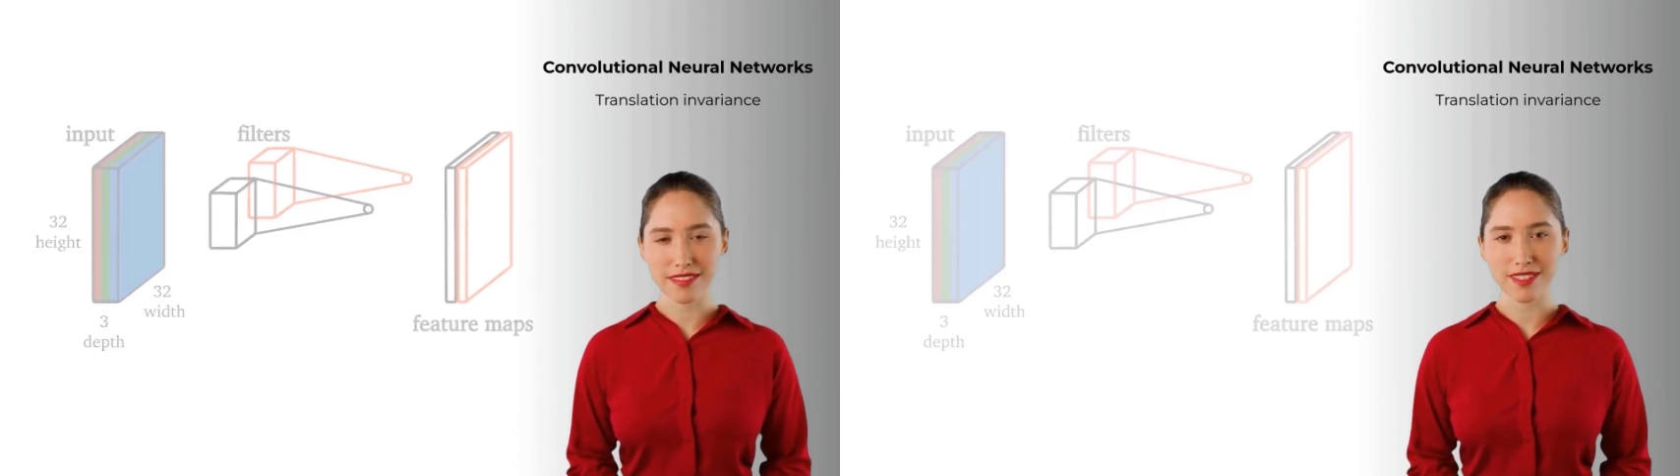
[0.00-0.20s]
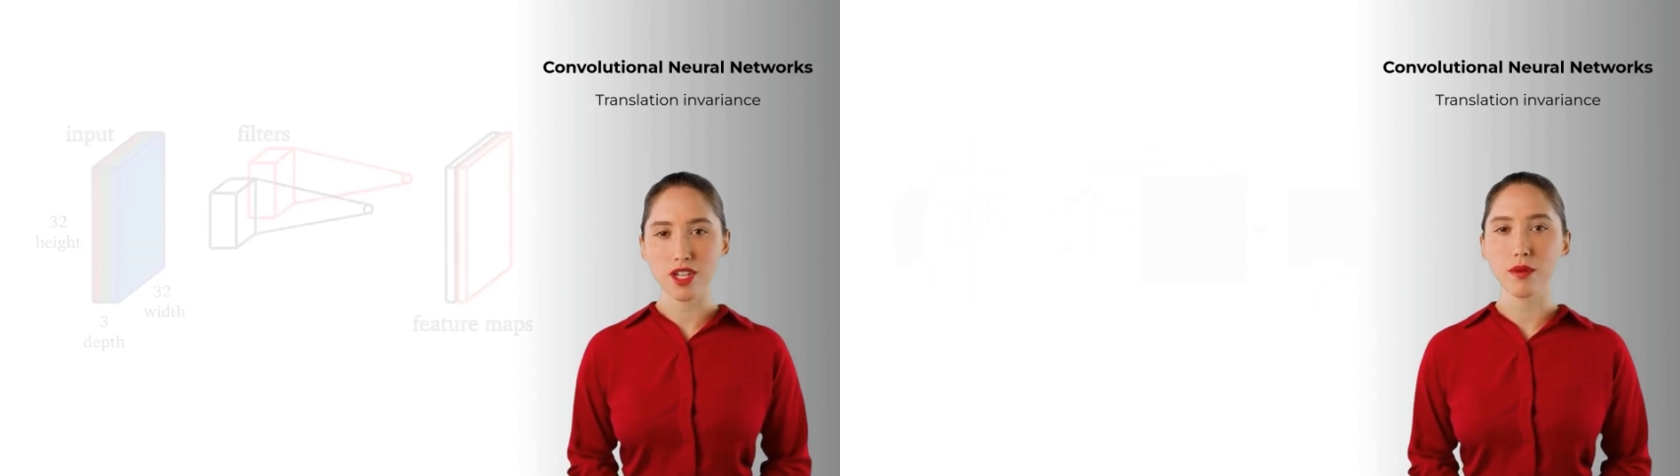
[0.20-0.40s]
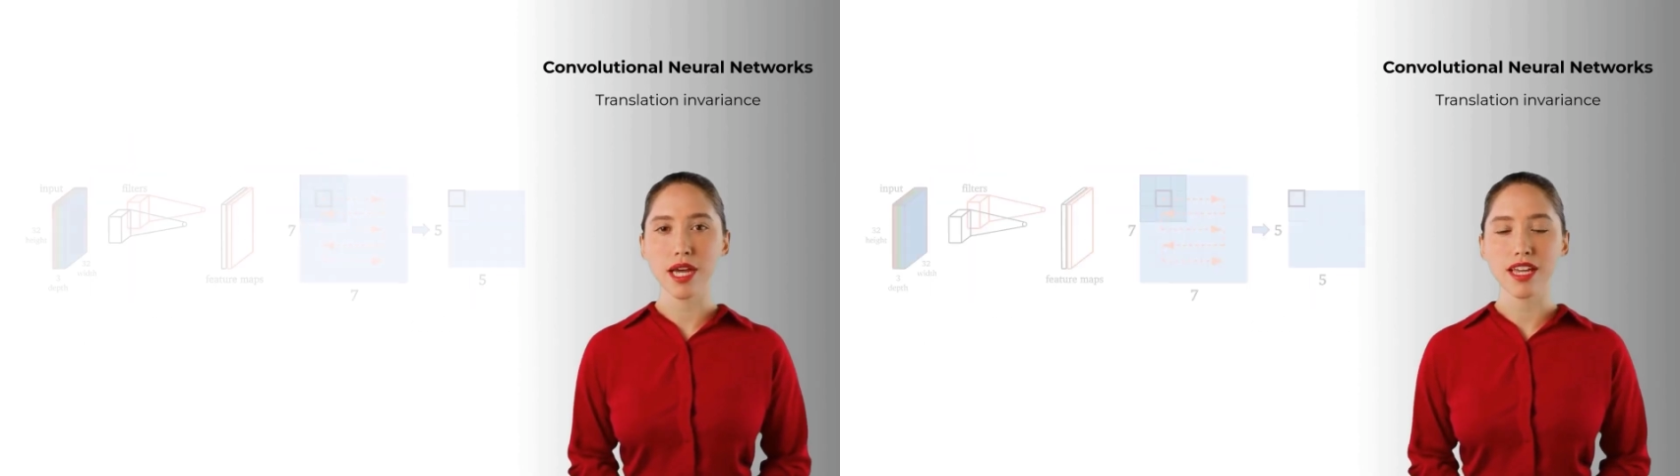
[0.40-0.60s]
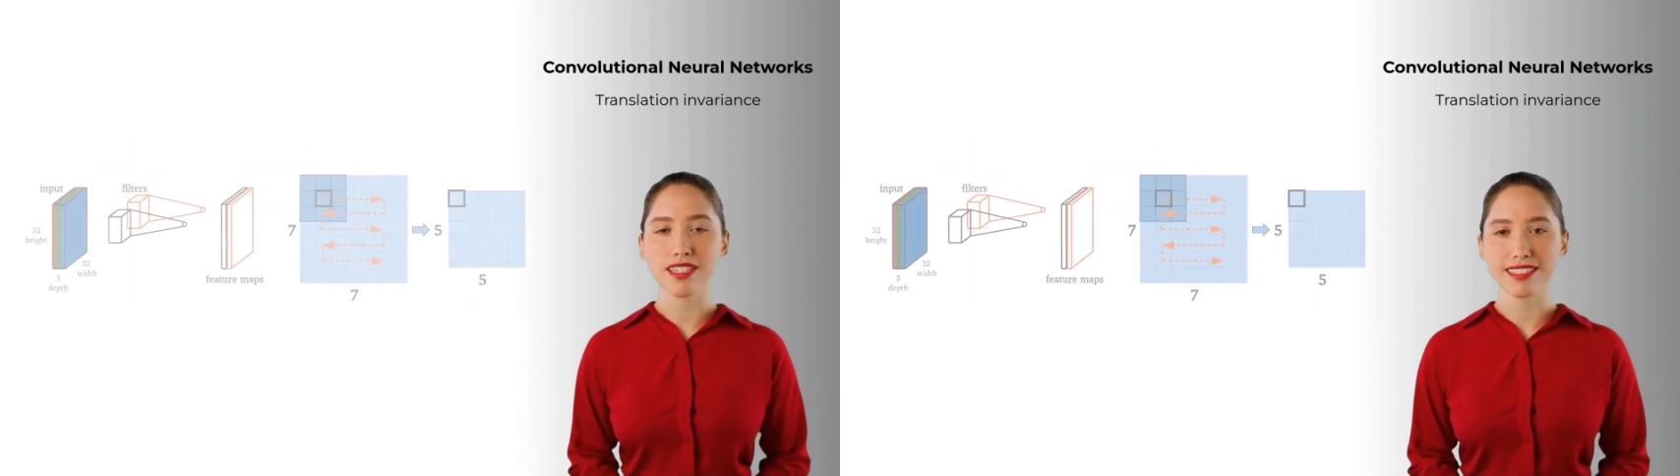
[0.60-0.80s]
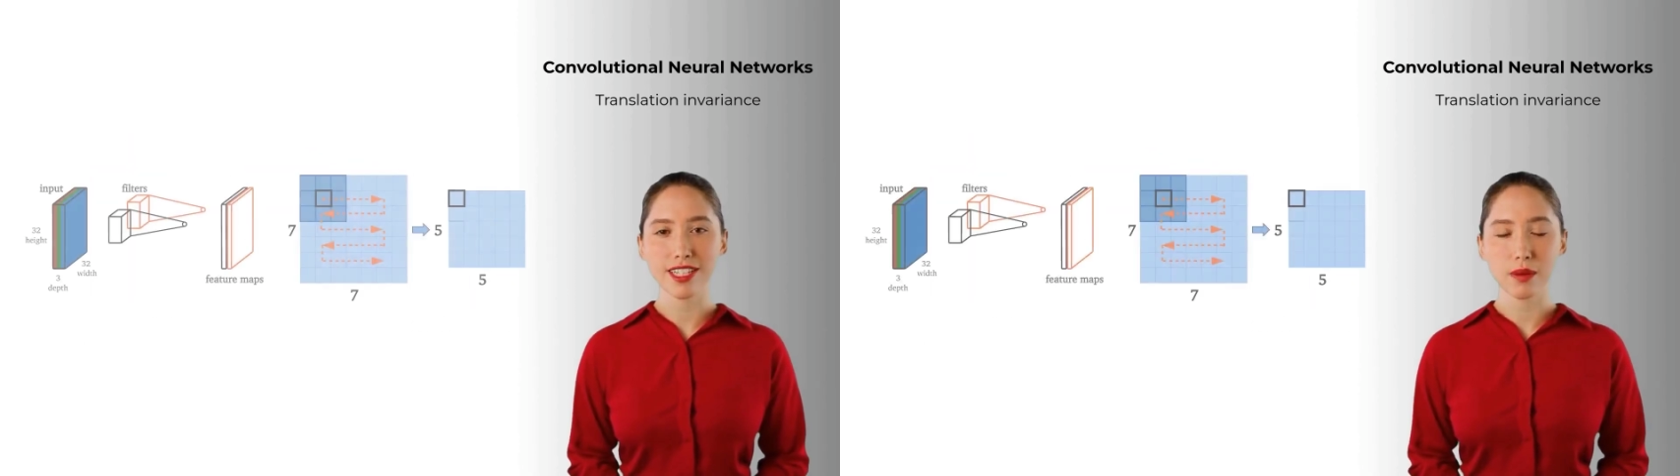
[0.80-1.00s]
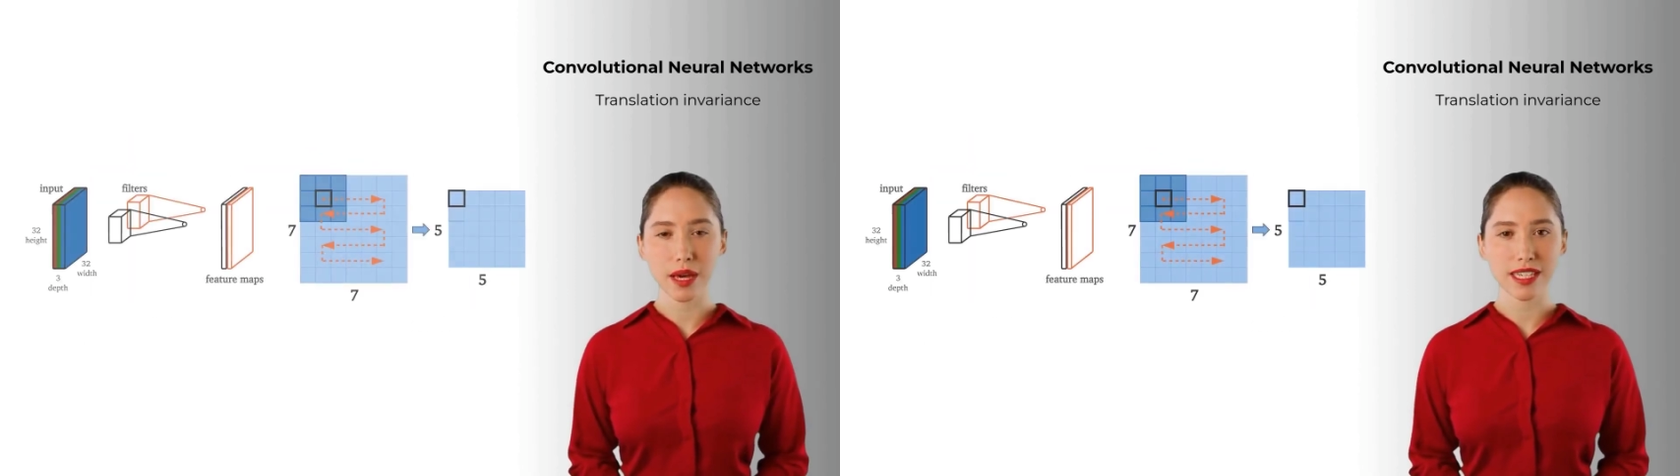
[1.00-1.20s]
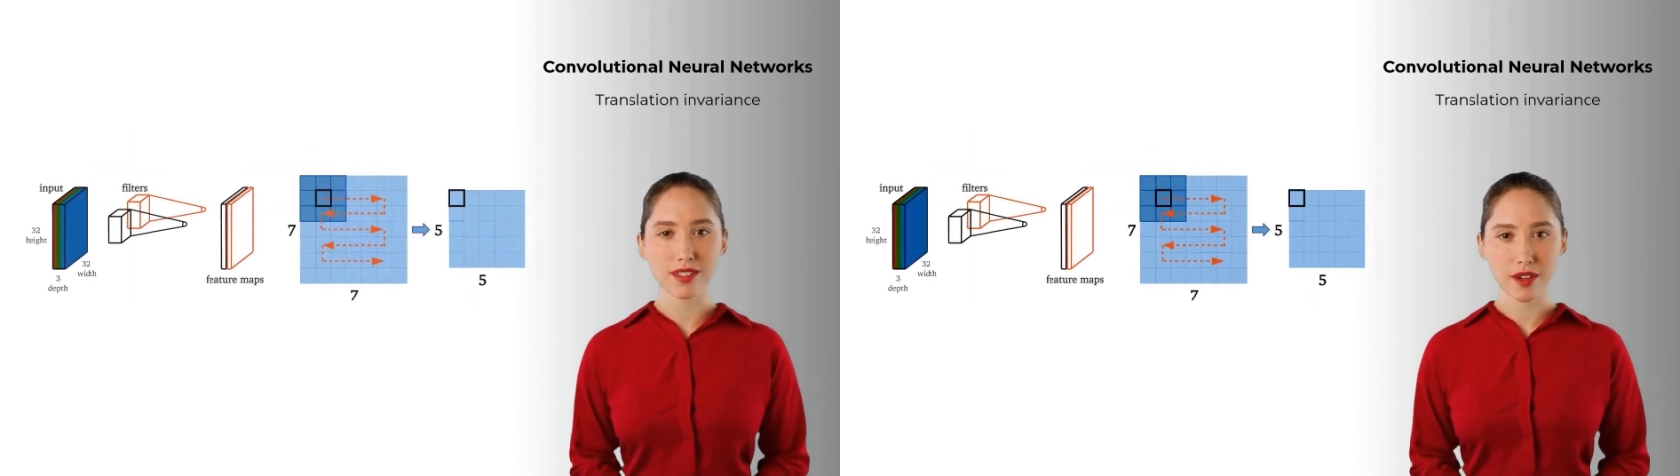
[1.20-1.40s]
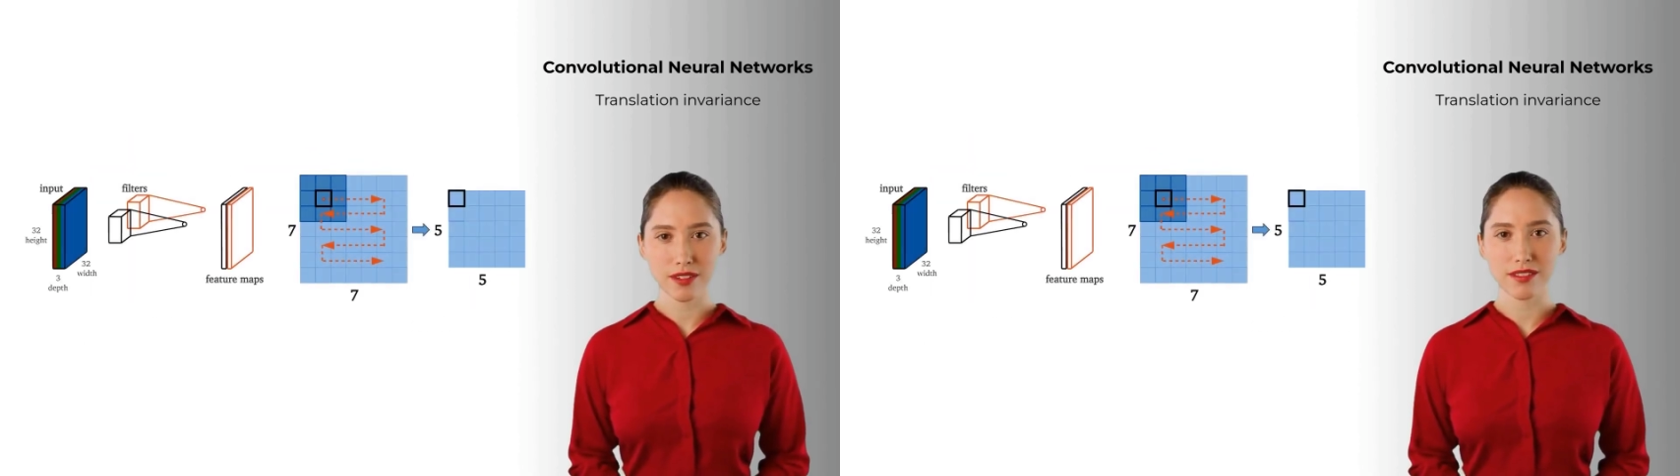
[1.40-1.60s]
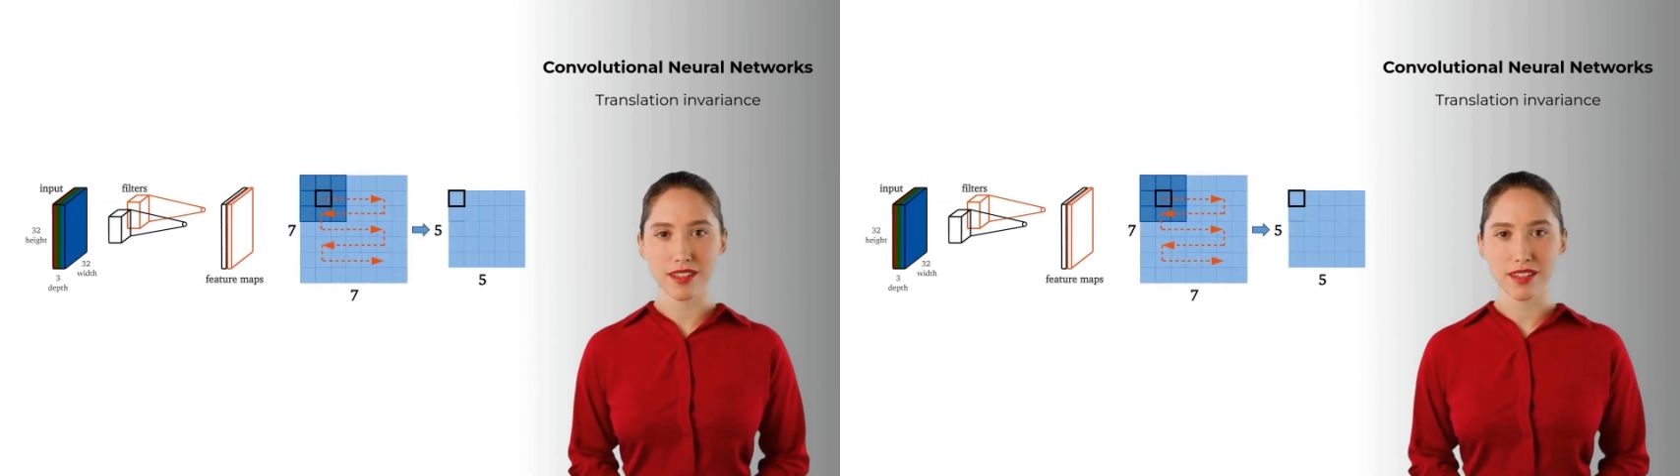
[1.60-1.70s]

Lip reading: Zoom in on a single pixel.